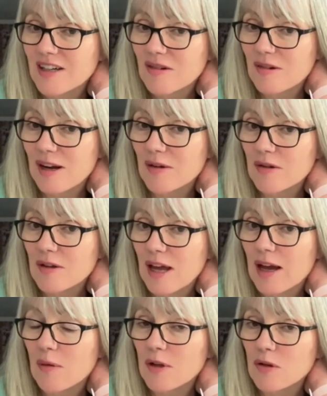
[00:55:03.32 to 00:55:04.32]
around
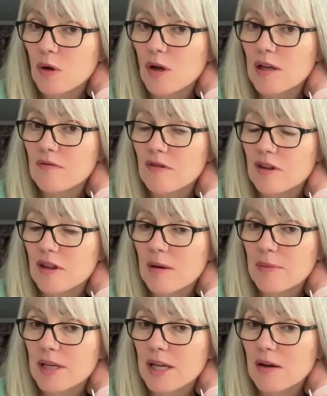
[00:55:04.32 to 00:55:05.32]
how it's working for
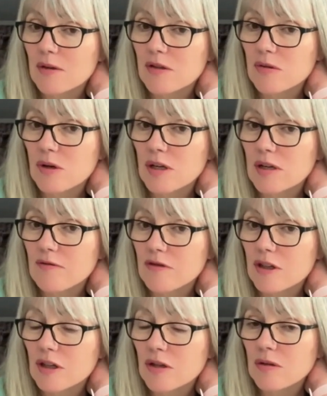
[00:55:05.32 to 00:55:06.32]
them and how it's working
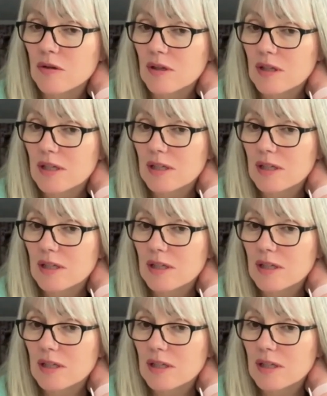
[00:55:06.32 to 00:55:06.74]
for you,